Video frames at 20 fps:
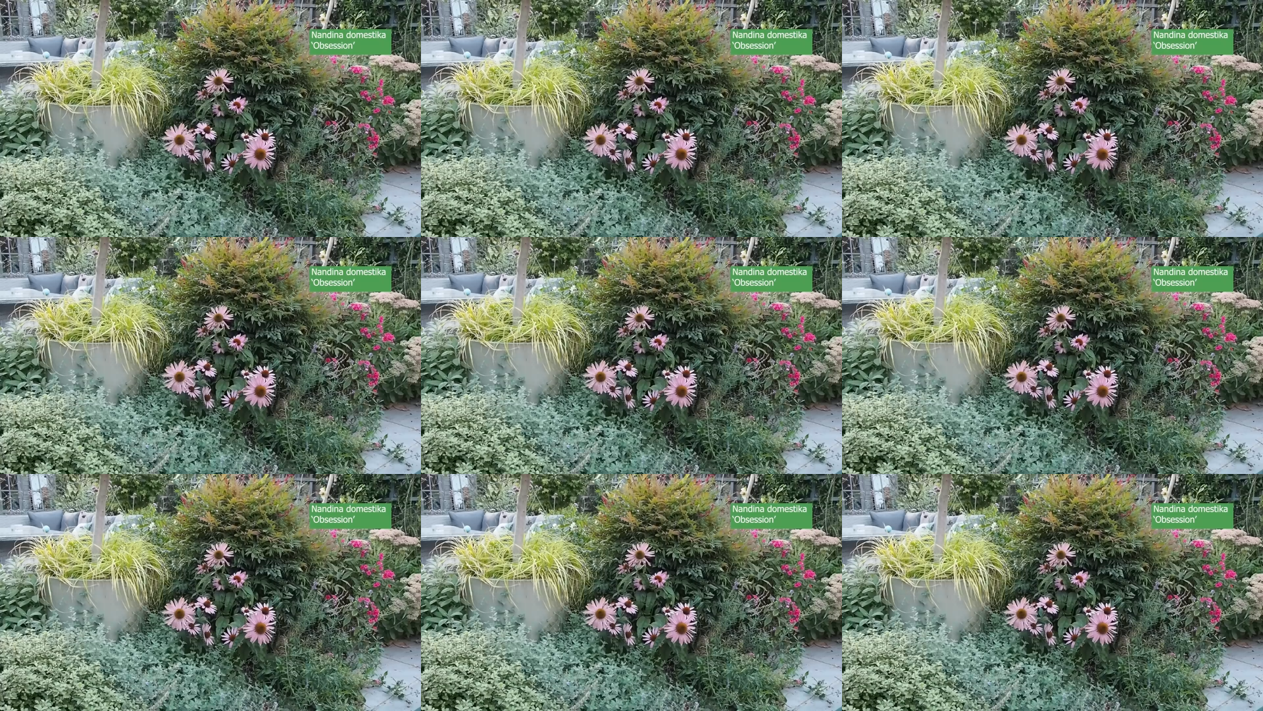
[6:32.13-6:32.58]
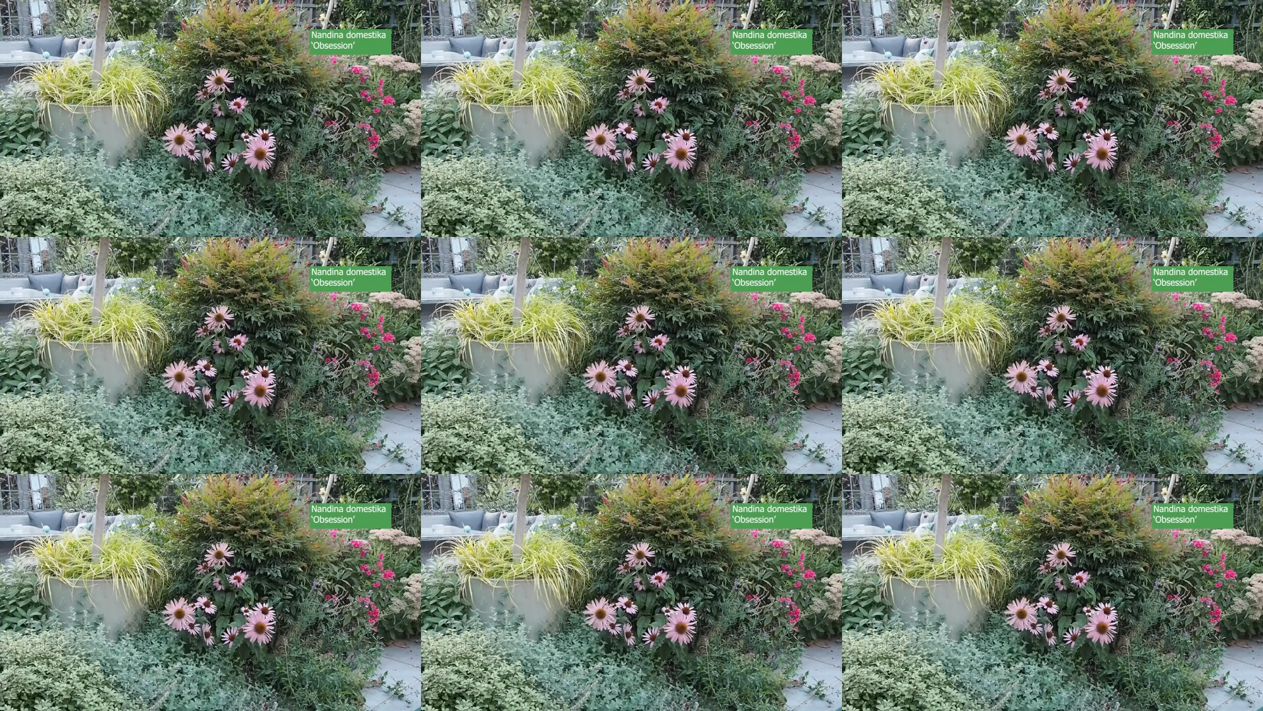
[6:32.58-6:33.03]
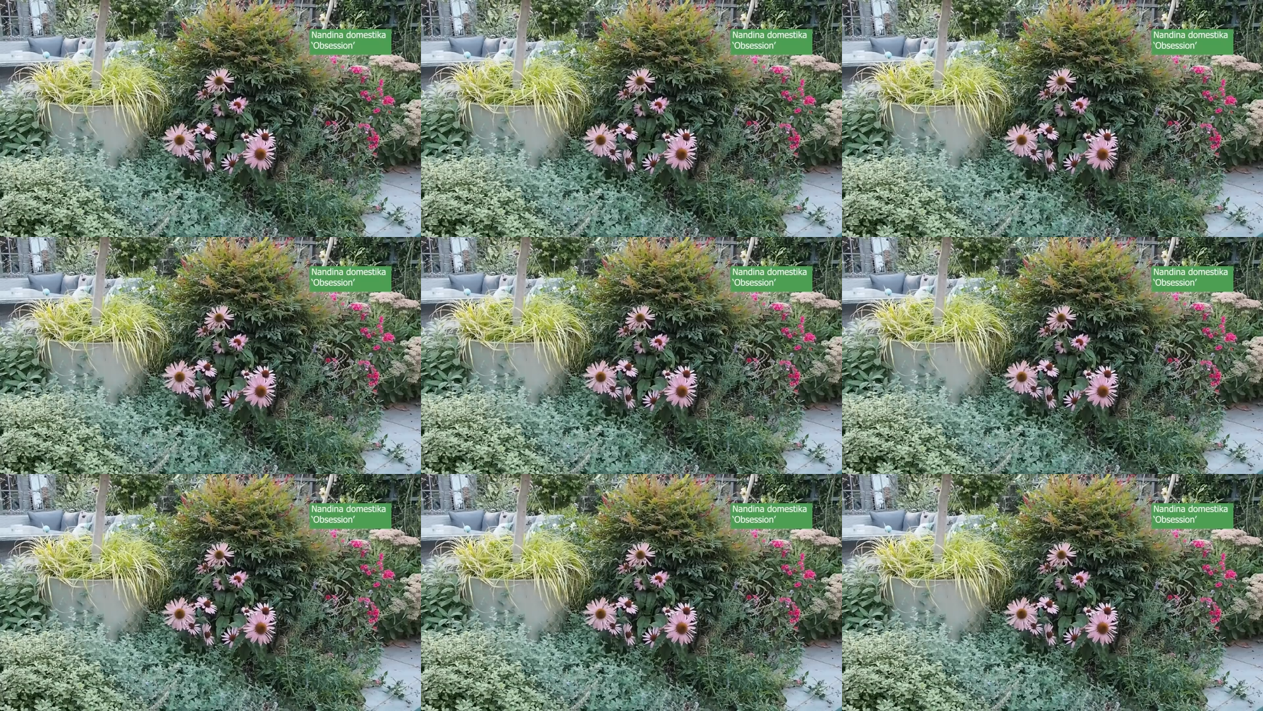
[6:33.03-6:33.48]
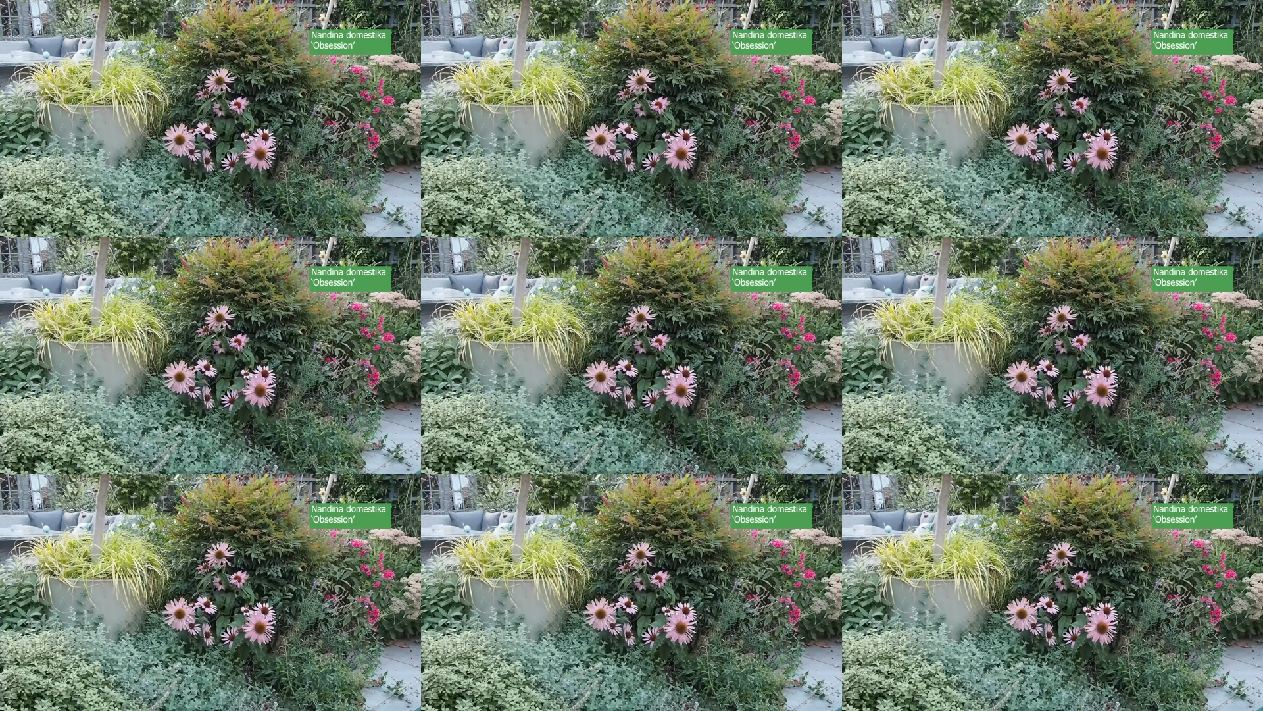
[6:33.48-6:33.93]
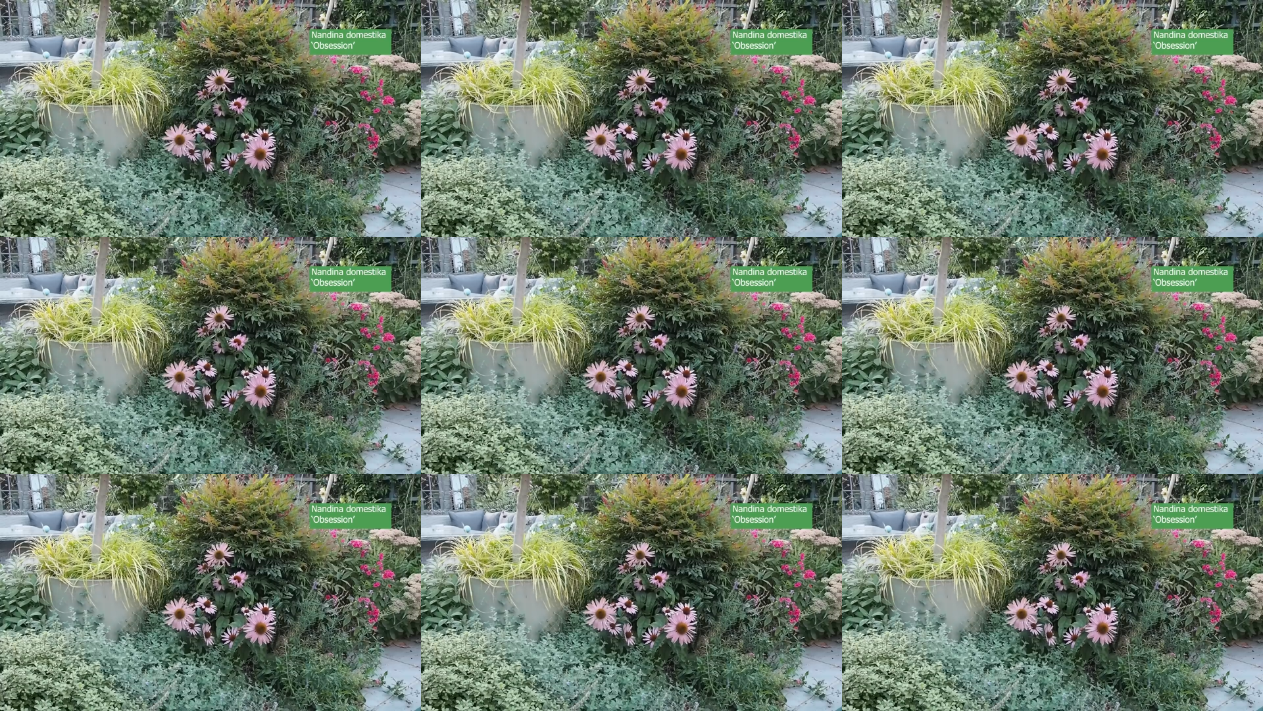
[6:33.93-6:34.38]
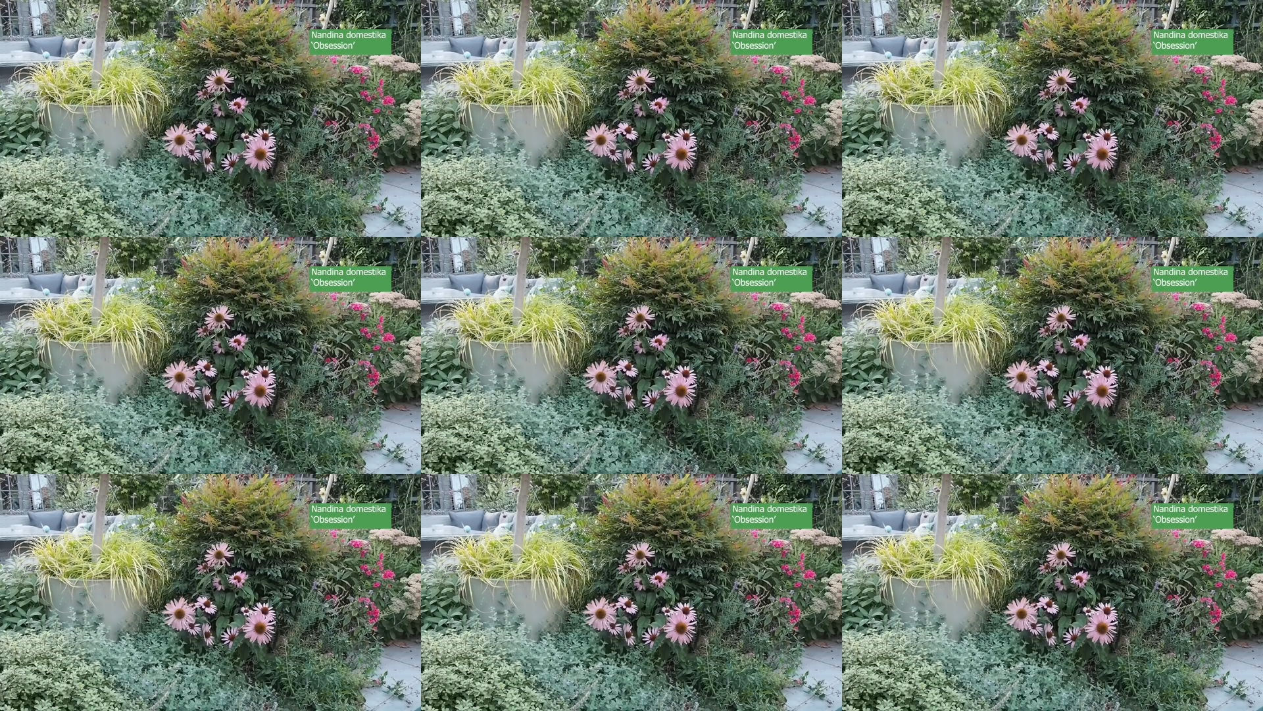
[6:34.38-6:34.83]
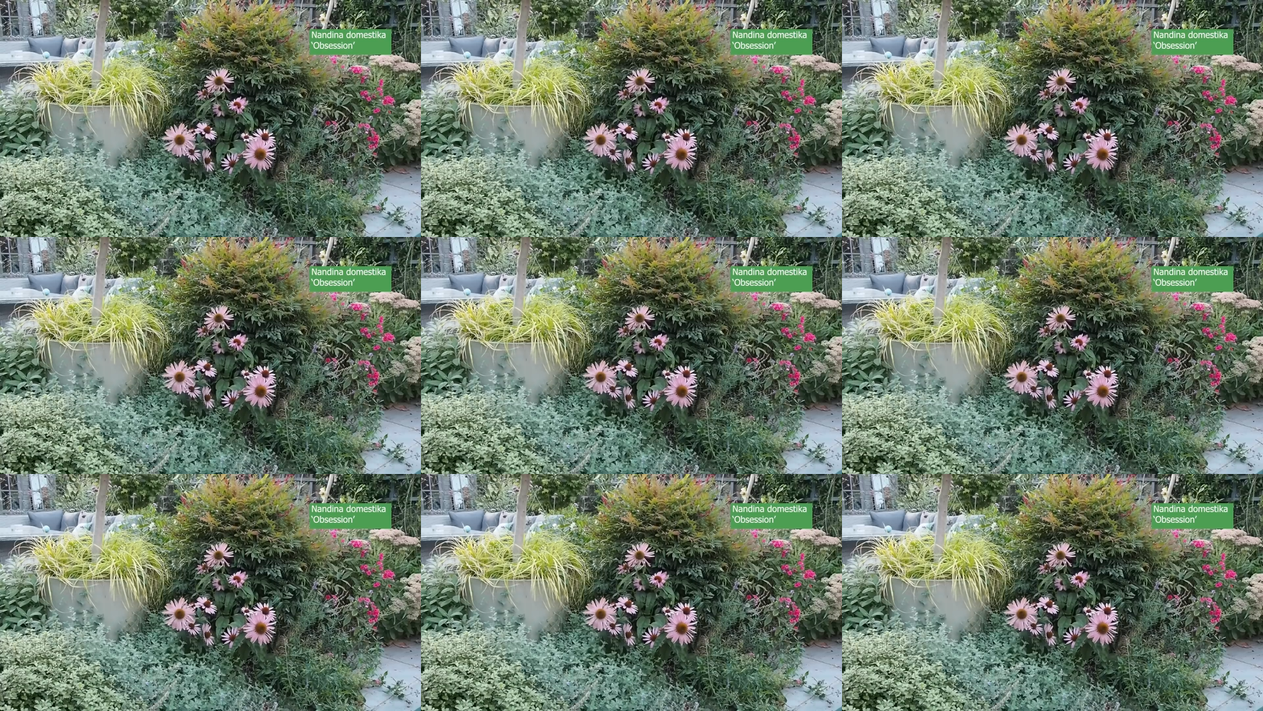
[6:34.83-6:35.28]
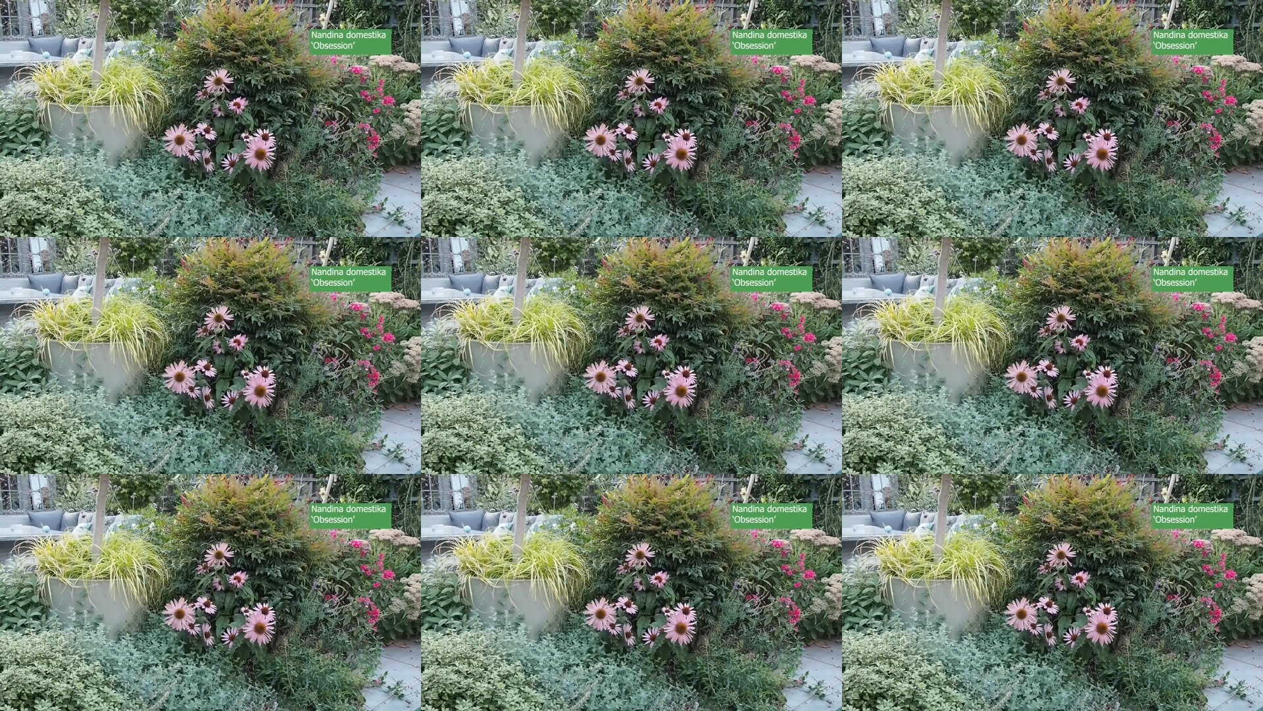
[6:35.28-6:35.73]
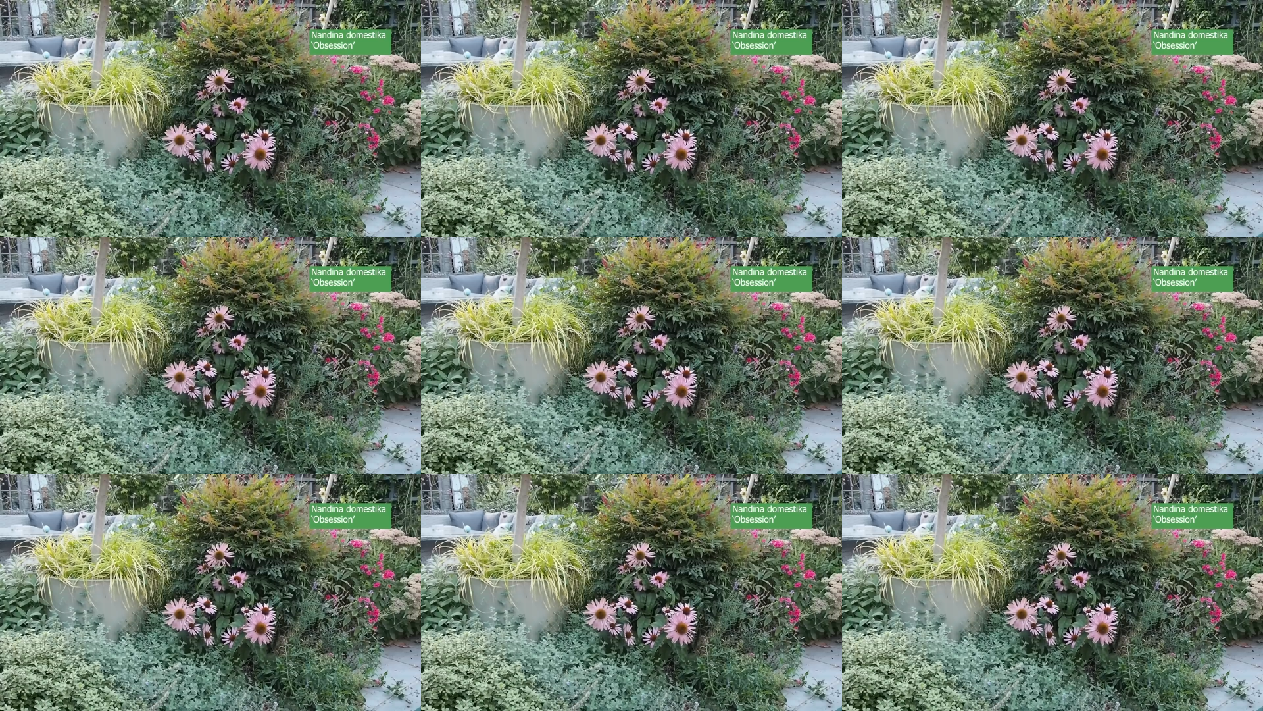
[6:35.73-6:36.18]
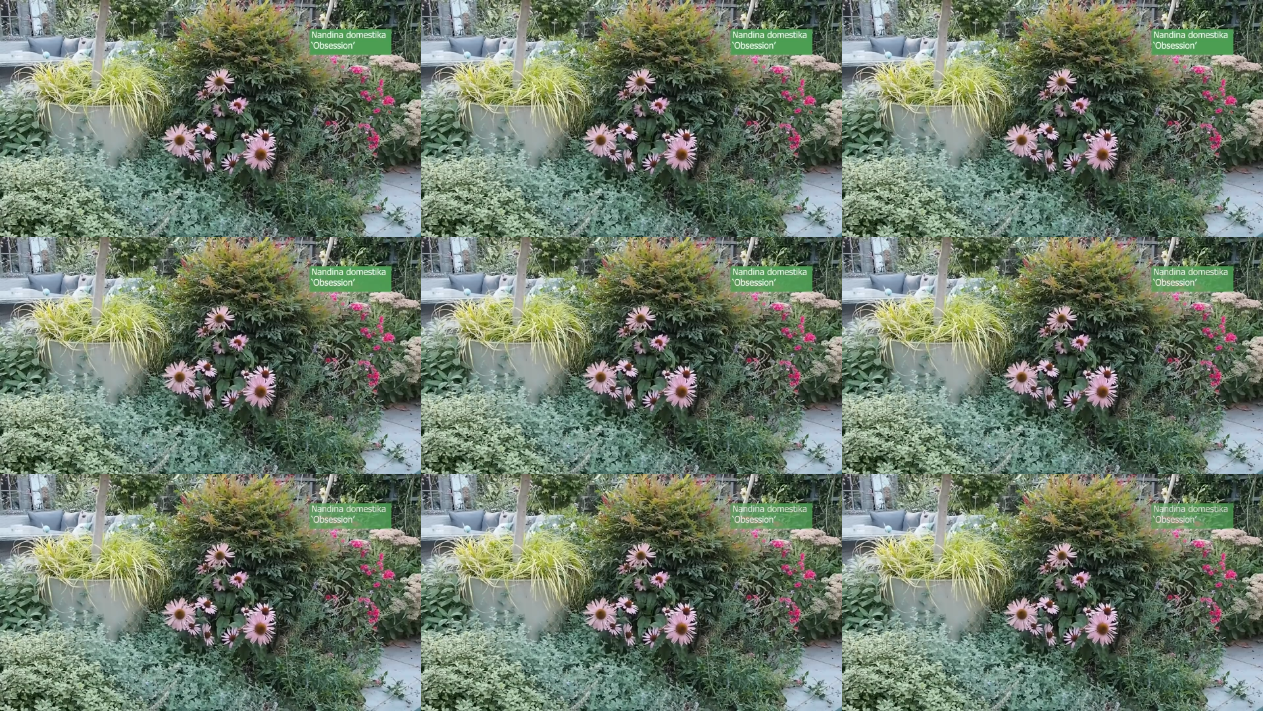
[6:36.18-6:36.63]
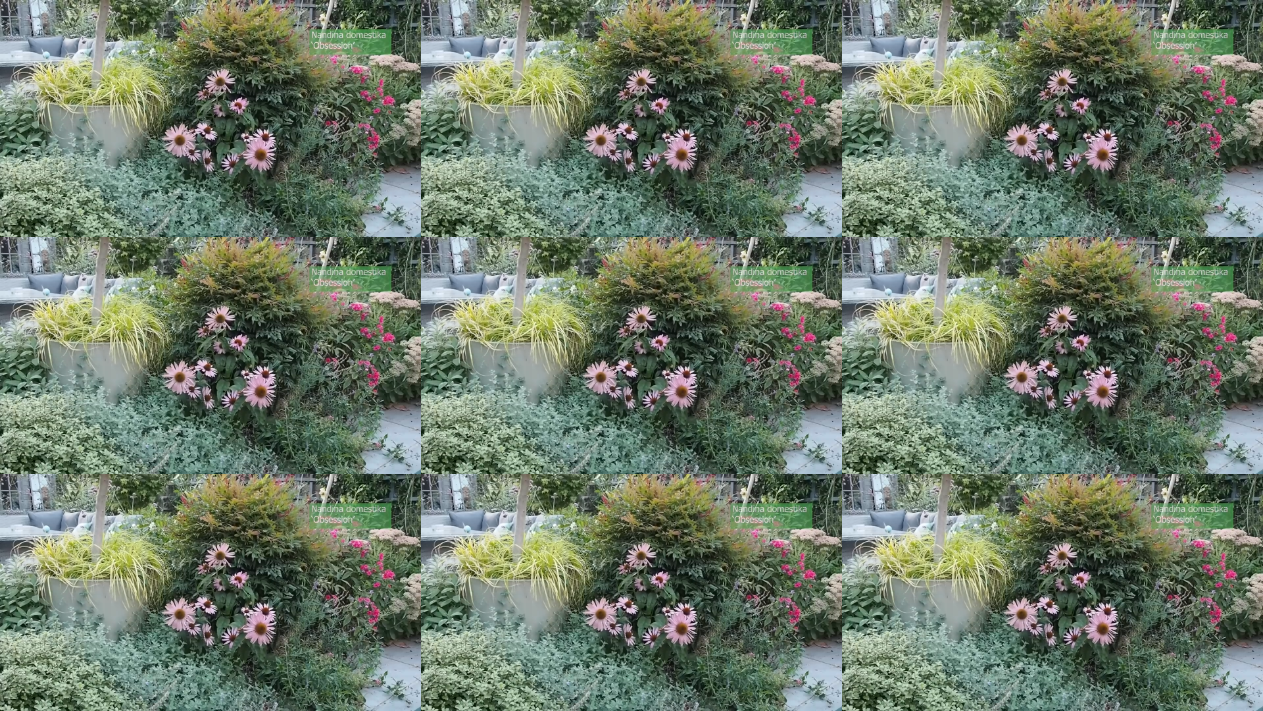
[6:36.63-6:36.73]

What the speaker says: Nobody's mouth can be seen.